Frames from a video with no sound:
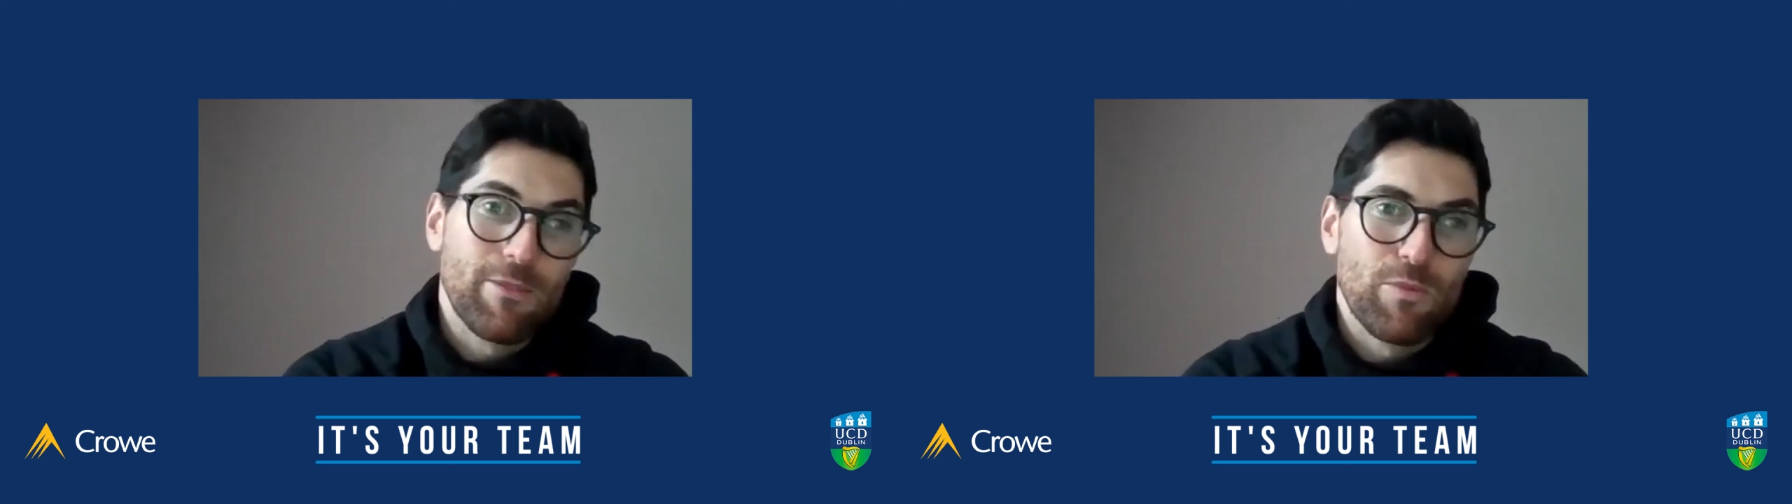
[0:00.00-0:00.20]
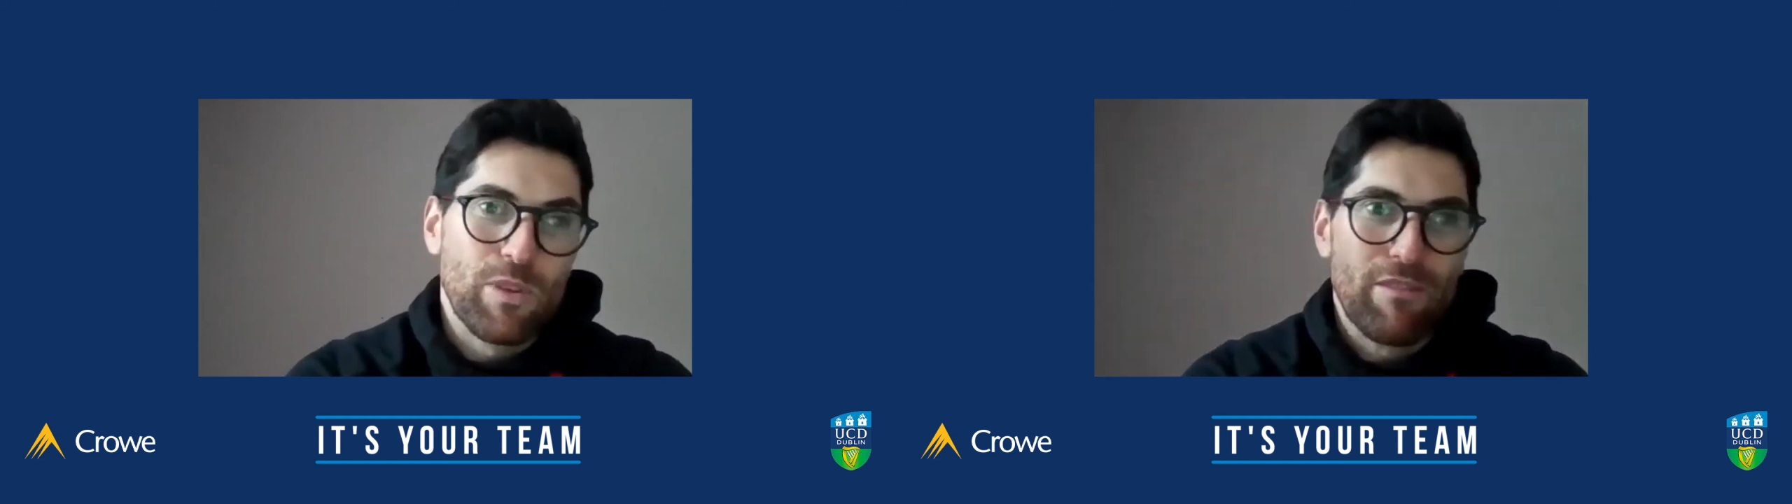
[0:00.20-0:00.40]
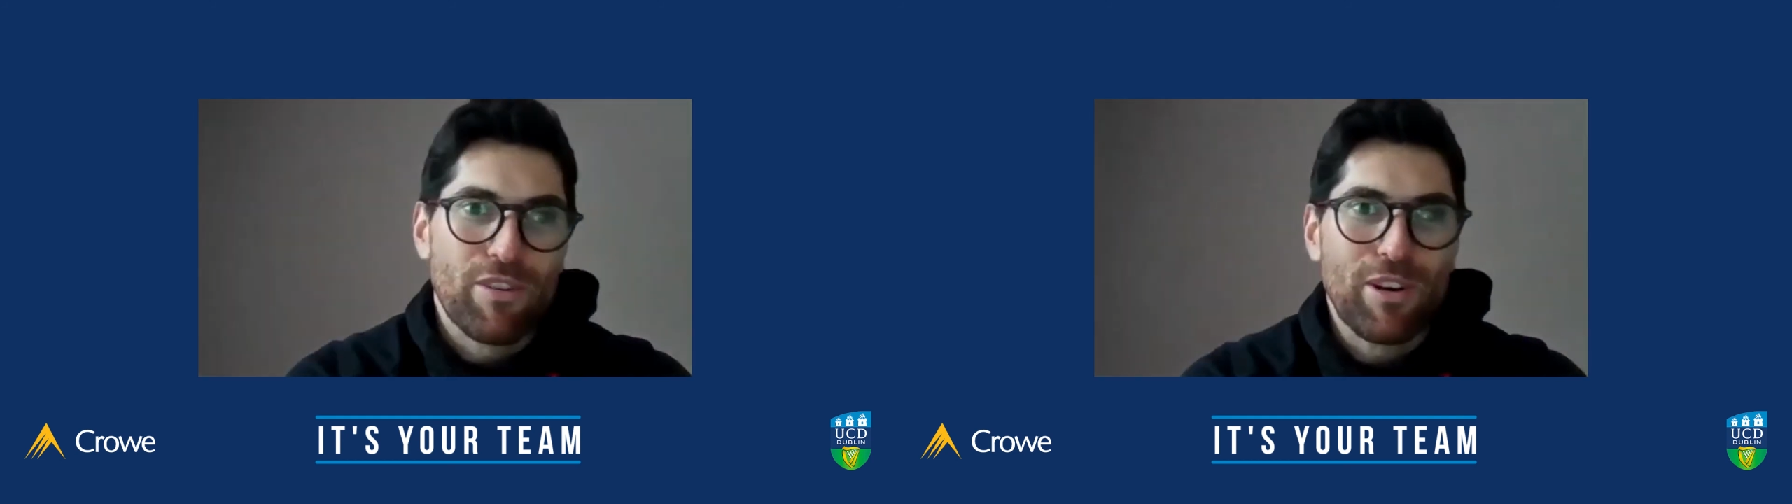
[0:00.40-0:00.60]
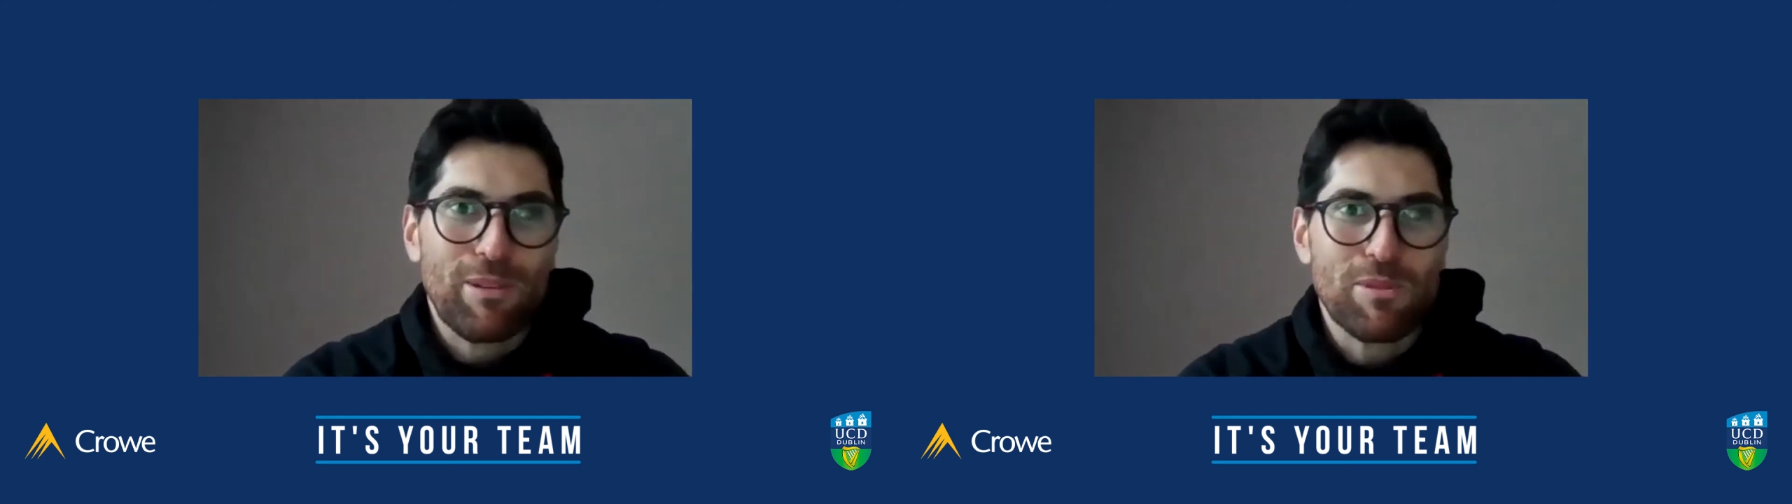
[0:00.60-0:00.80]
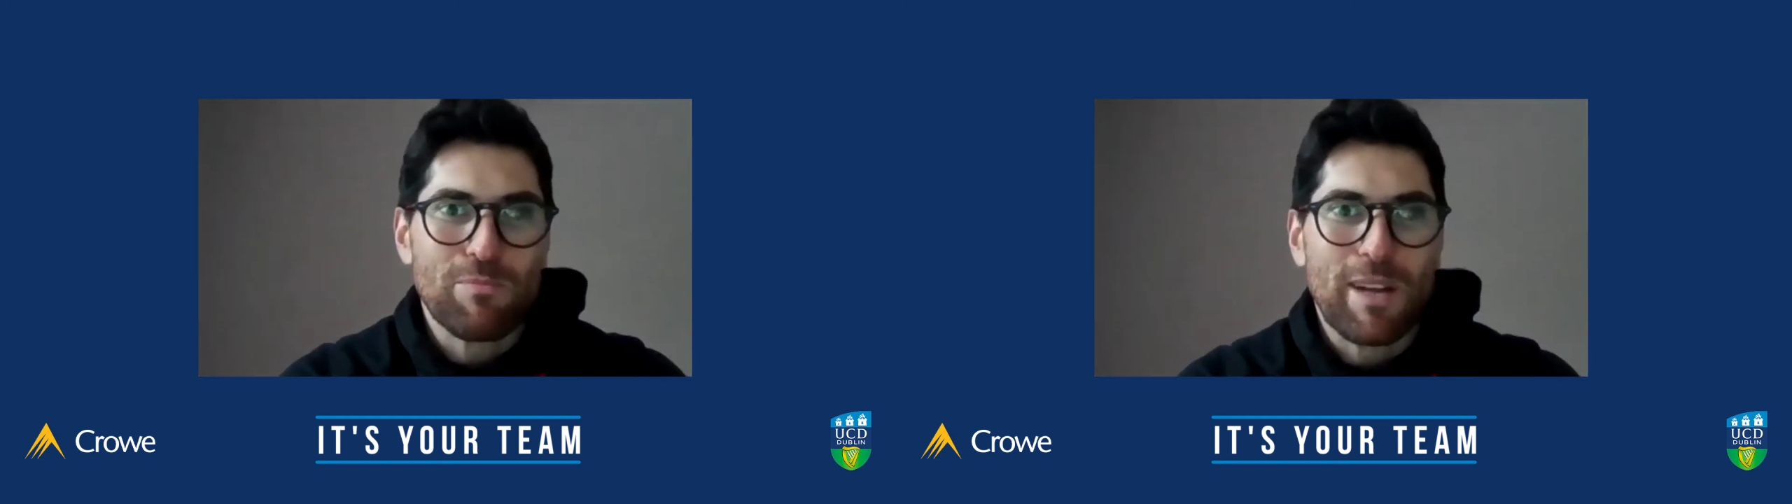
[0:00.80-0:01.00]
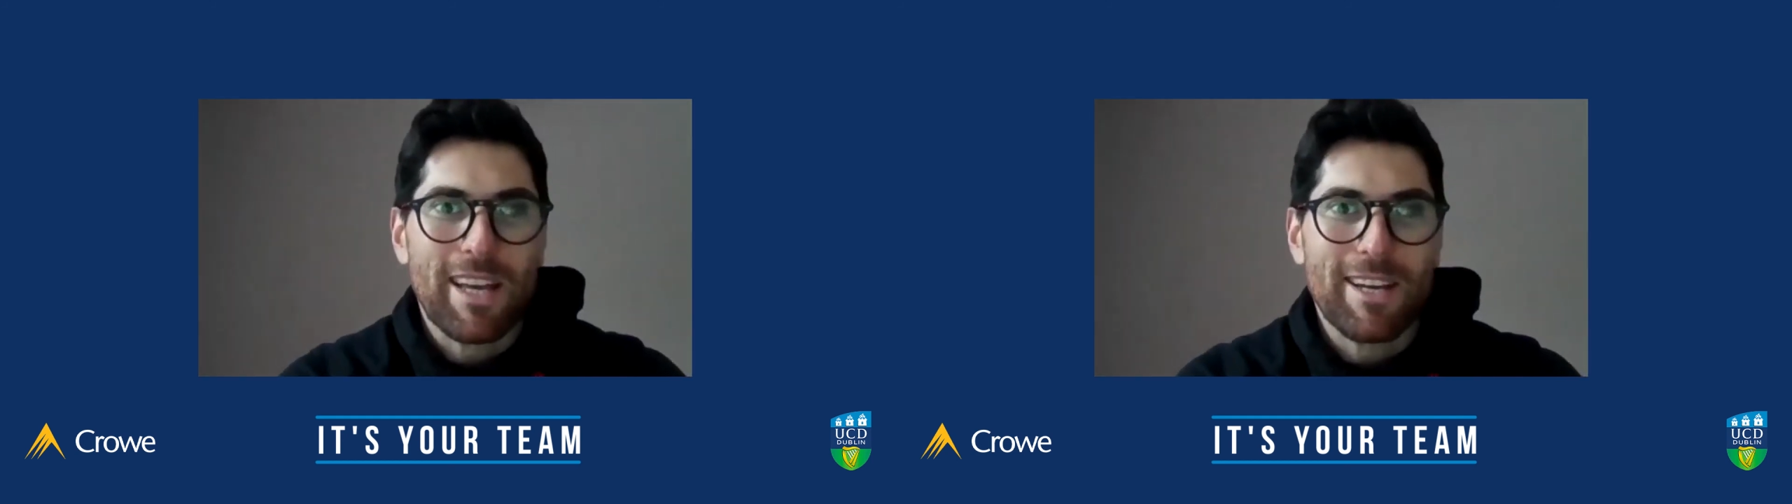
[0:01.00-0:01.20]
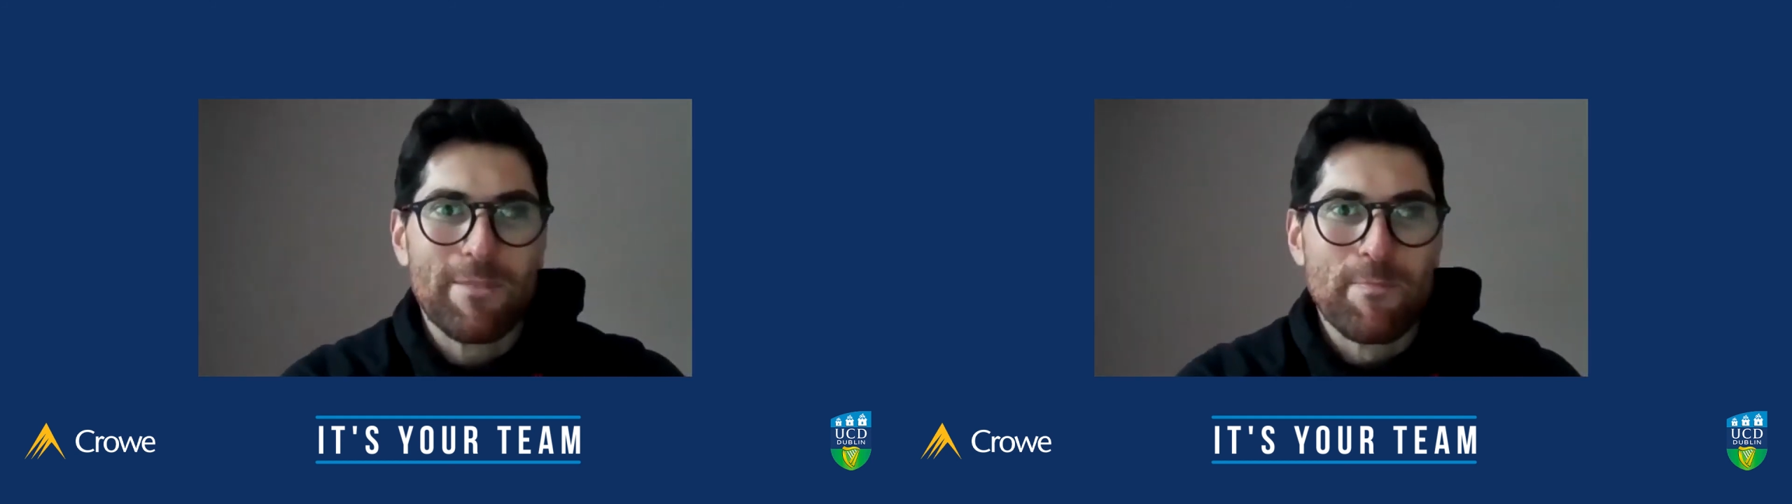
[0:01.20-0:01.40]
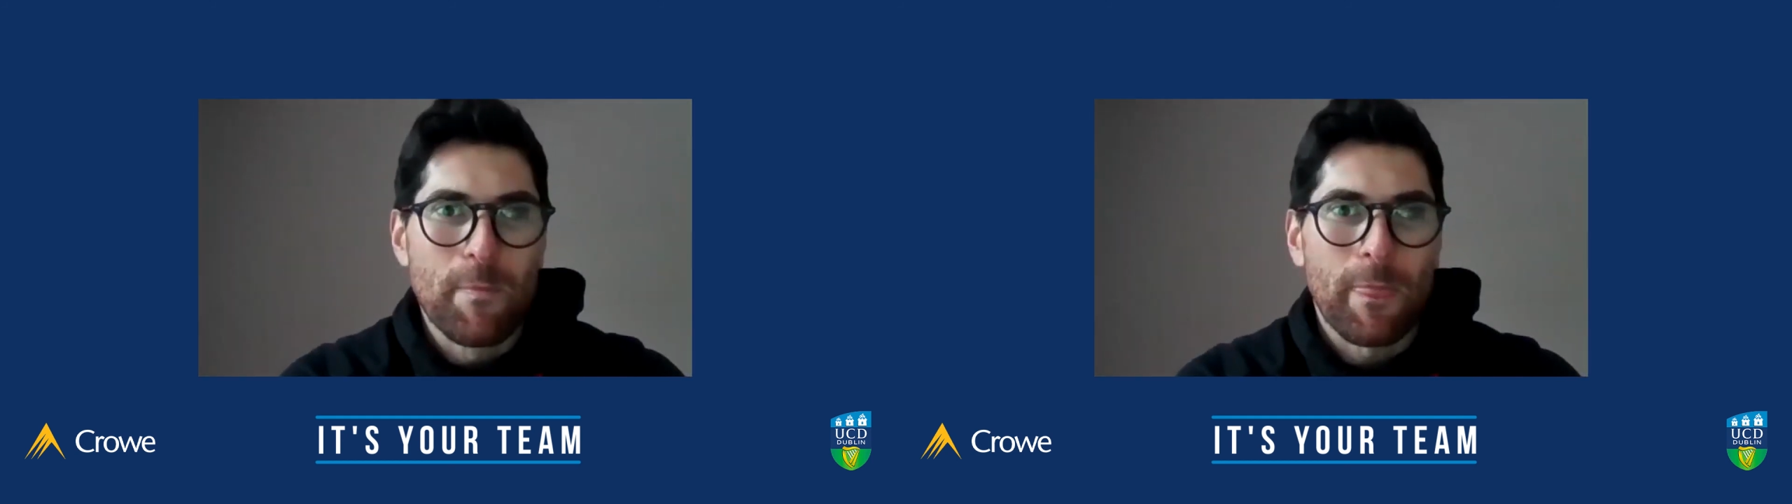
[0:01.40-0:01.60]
whenever I was playing,